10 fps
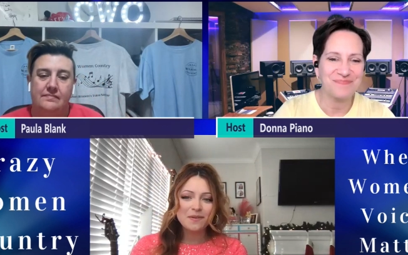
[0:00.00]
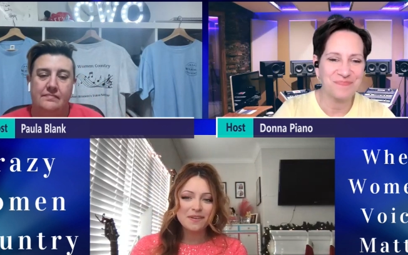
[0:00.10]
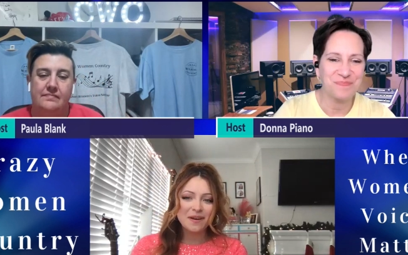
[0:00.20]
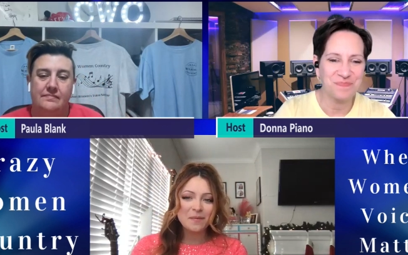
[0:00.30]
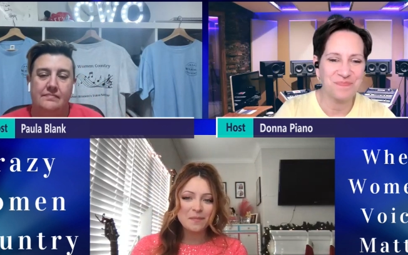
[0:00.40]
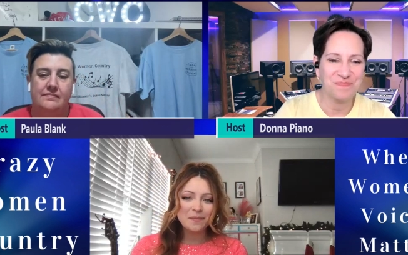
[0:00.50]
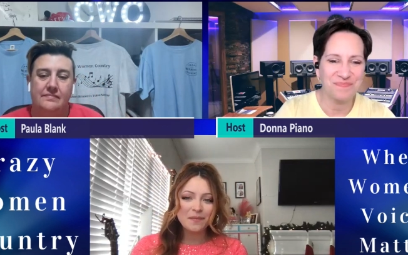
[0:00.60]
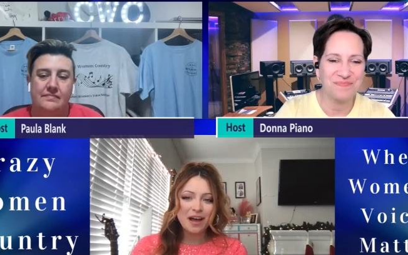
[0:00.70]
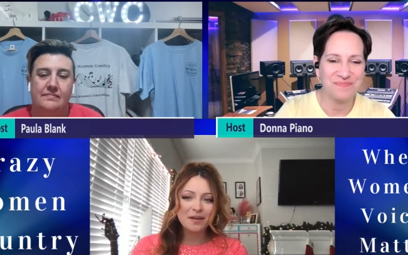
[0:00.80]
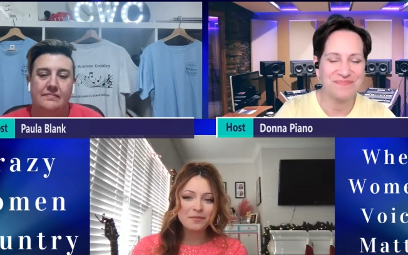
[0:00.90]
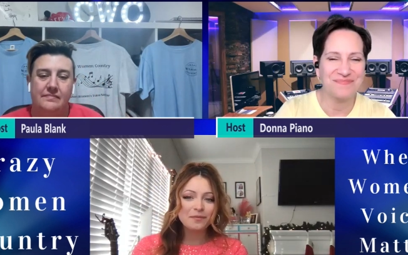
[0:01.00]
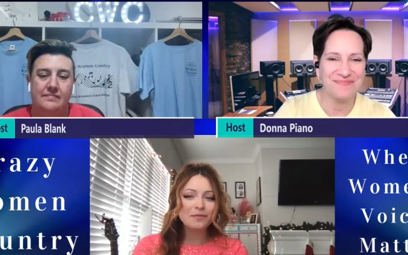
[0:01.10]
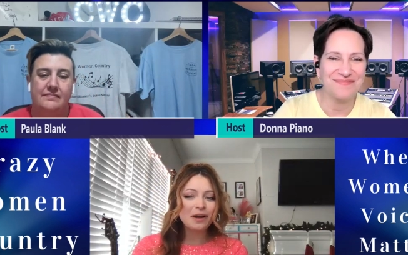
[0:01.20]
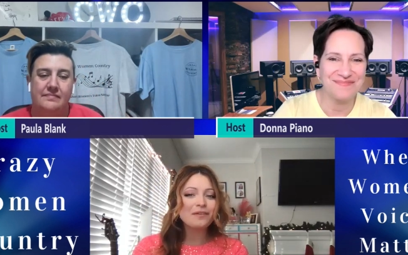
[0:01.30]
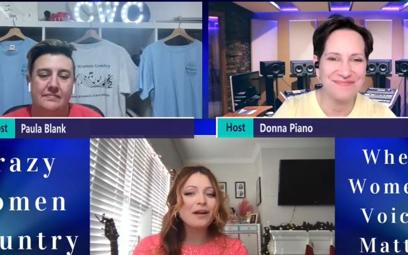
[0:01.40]
Speaker 1: Yeah. Mm-hmm.
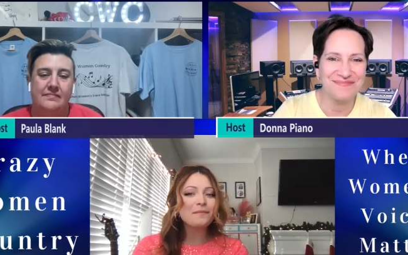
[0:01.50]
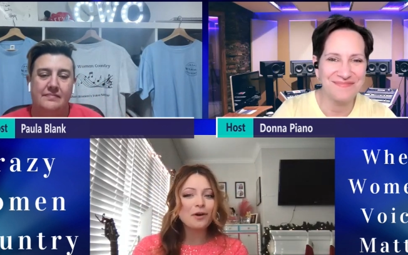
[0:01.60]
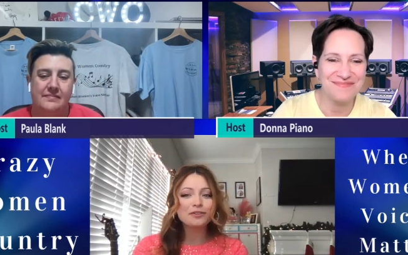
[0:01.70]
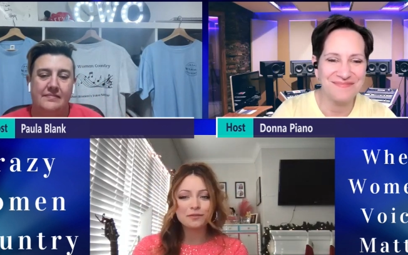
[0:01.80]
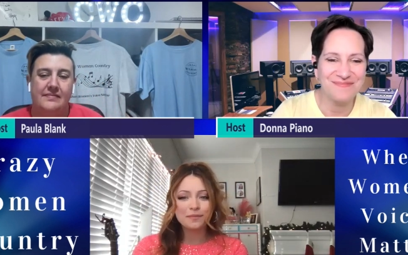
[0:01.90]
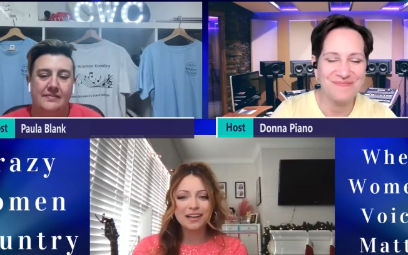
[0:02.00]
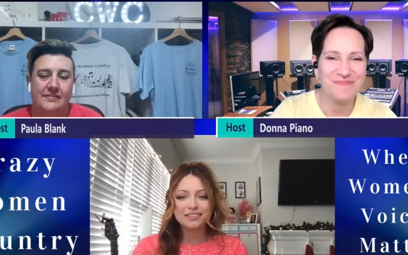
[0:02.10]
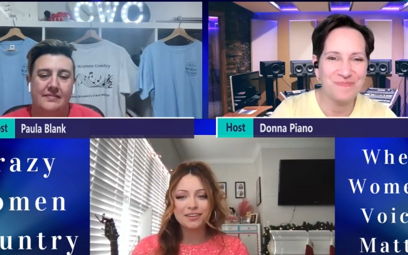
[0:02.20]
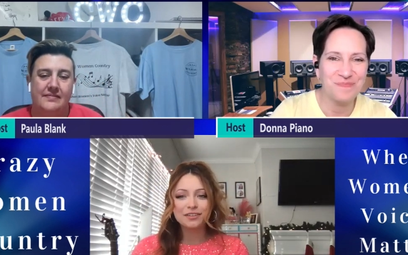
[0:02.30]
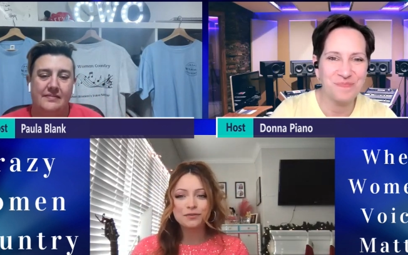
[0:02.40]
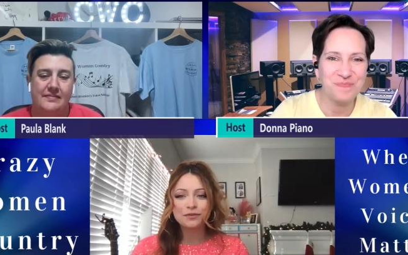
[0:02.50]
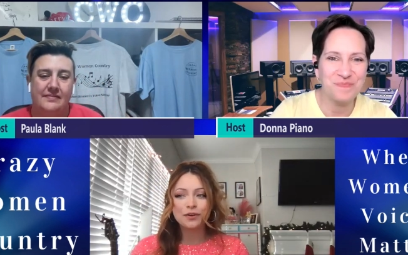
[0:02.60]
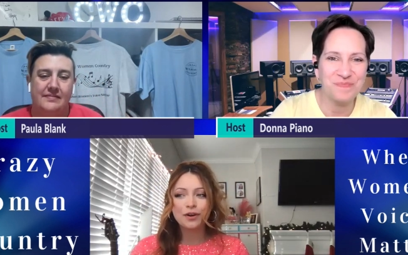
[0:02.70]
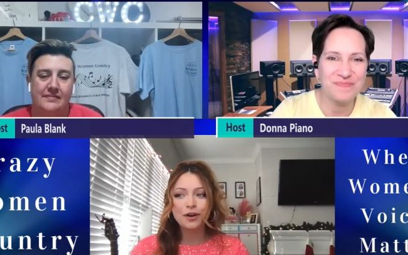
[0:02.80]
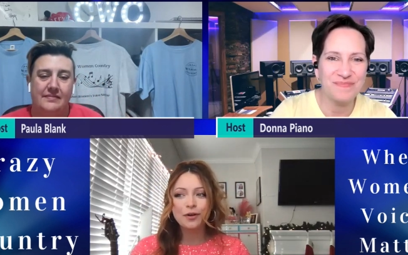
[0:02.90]
I write most of my songs
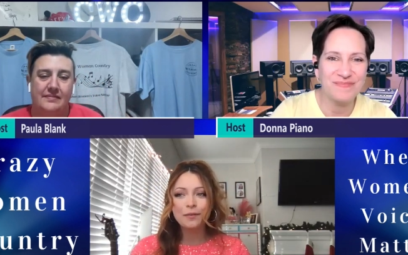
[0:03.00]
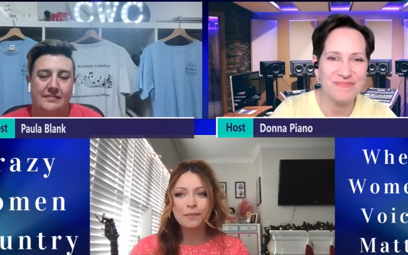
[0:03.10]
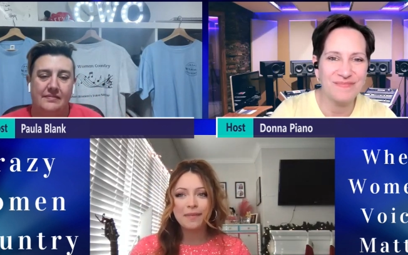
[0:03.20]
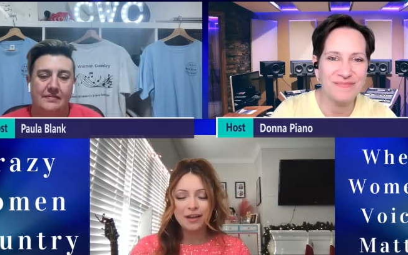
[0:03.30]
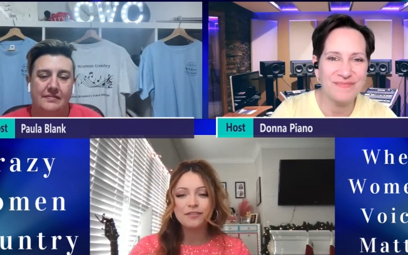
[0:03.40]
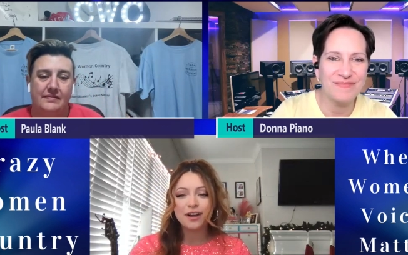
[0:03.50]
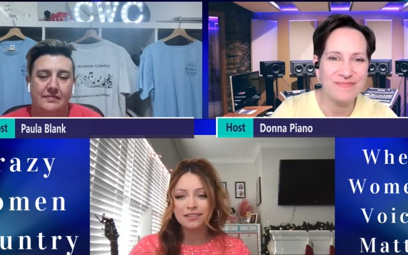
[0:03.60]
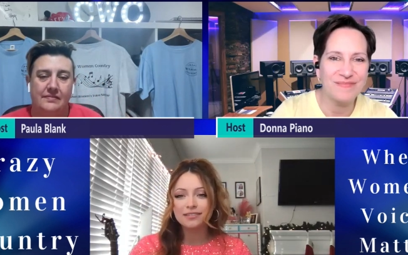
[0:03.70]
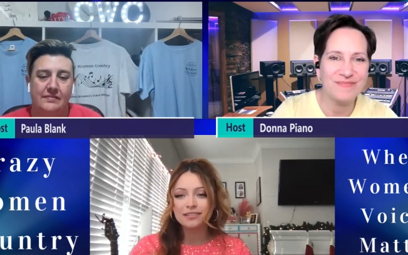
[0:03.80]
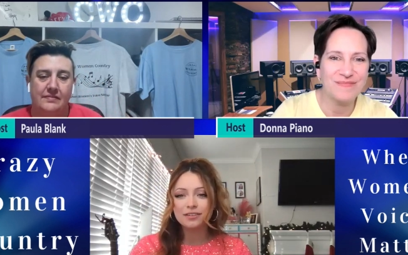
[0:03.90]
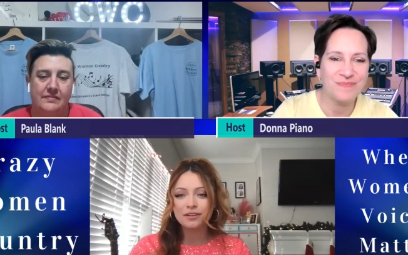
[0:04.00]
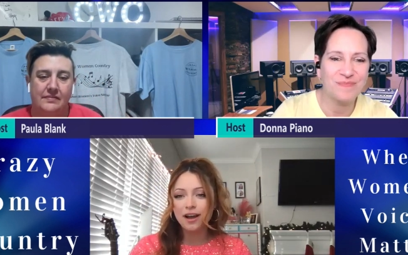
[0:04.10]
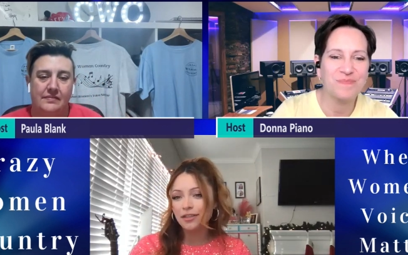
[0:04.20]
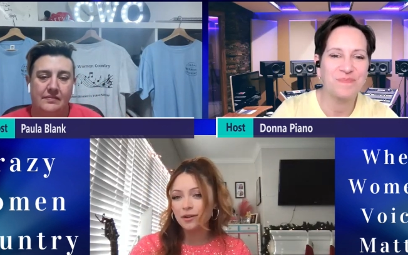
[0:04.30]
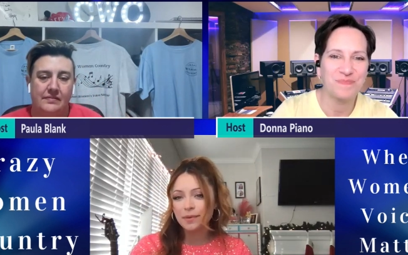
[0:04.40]
for my friends or
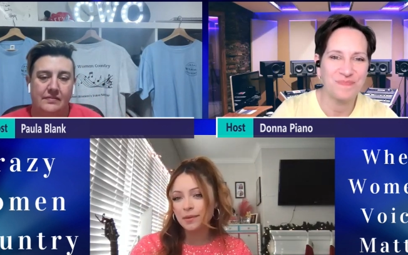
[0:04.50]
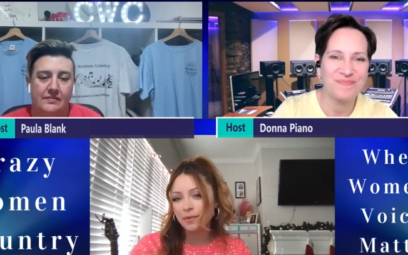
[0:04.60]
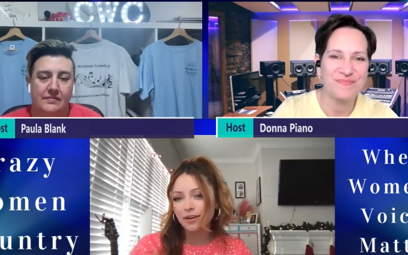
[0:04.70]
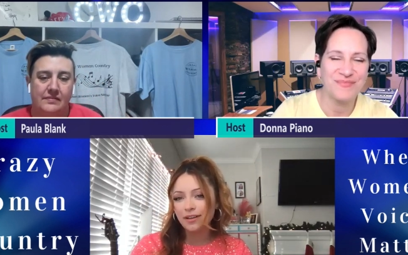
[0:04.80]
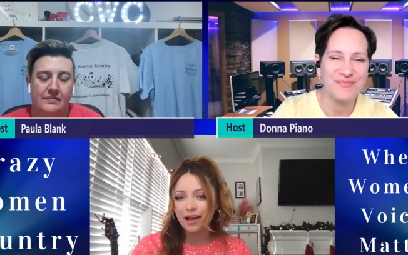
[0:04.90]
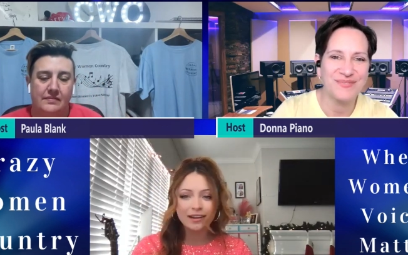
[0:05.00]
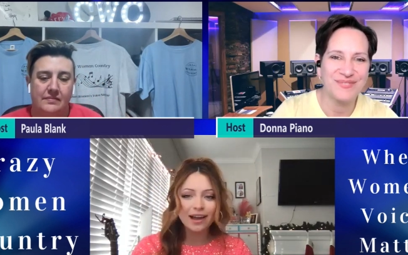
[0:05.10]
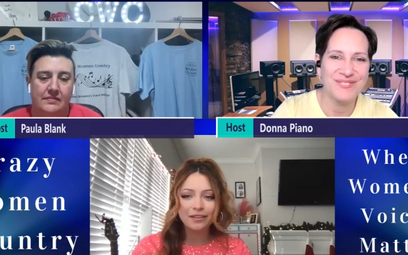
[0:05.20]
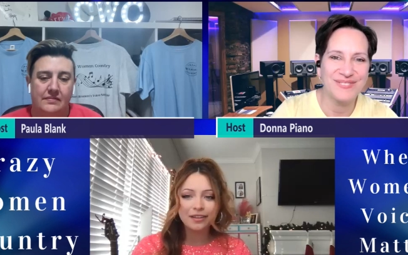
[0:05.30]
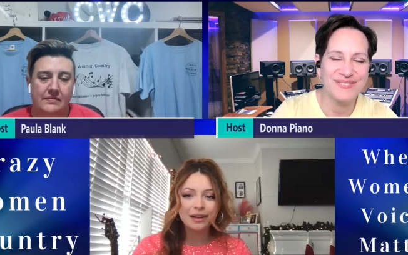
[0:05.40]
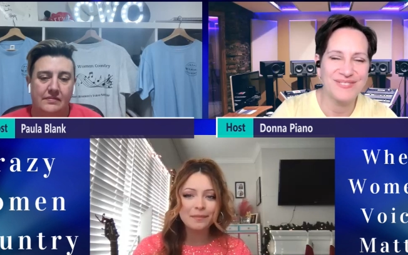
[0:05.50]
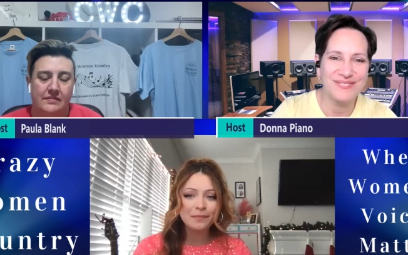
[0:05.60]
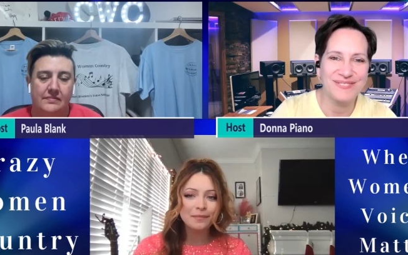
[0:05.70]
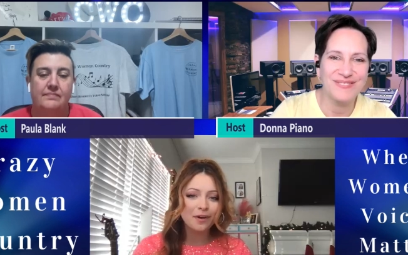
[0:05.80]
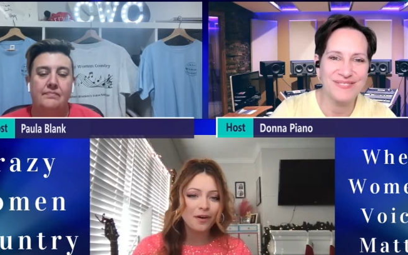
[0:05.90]
other people, and now that
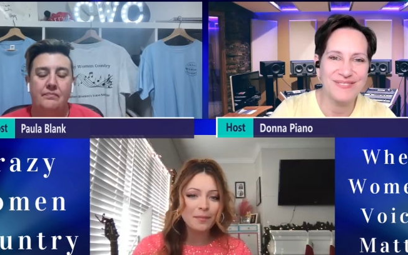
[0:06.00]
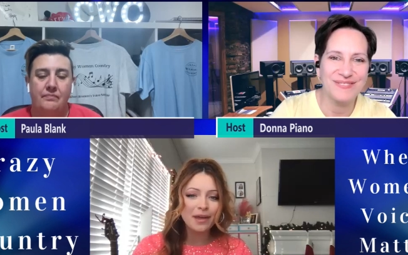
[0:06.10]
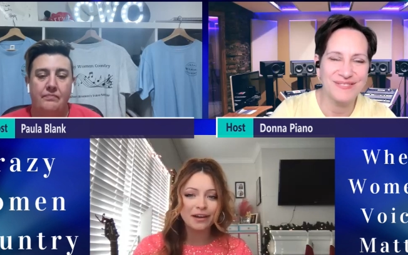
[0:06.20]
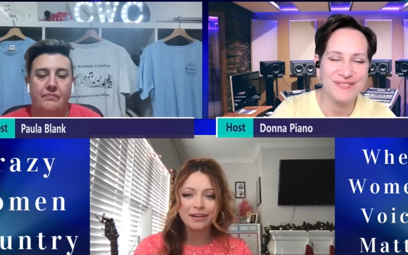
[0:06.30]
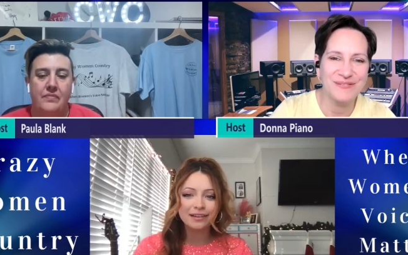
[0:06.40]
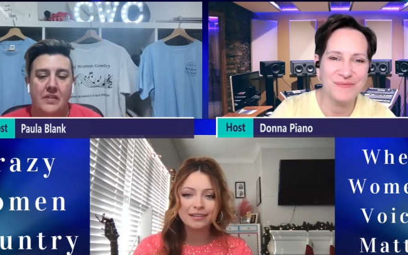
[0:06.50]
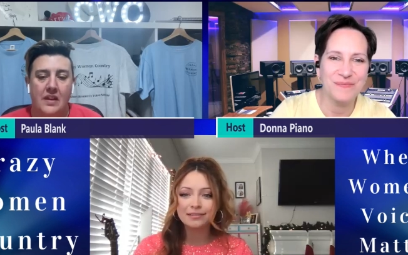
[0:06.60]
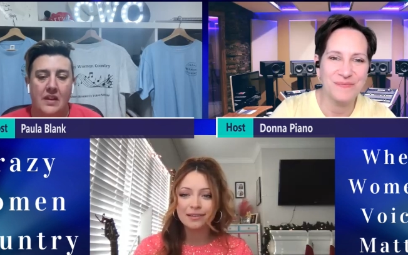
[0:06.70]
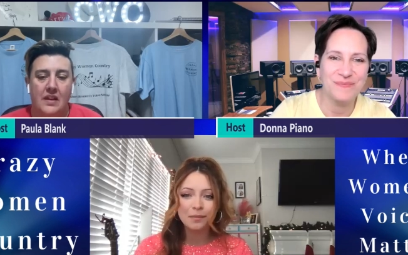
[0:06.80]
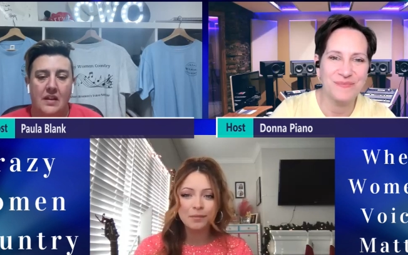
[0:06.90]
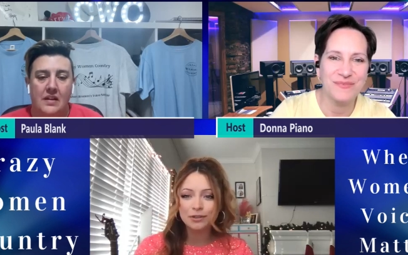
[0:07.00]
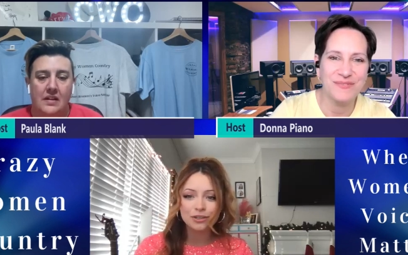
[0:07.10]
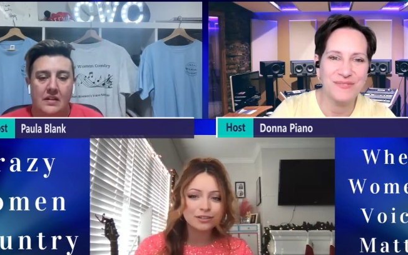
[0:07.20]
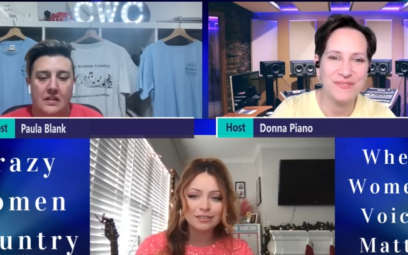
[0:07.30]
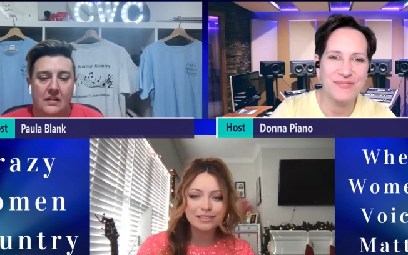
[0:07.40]
I'm all married and
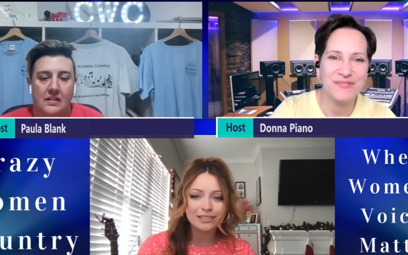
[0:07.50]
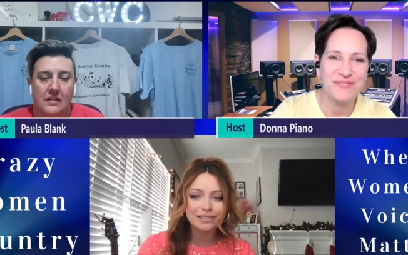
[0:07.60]
emotionally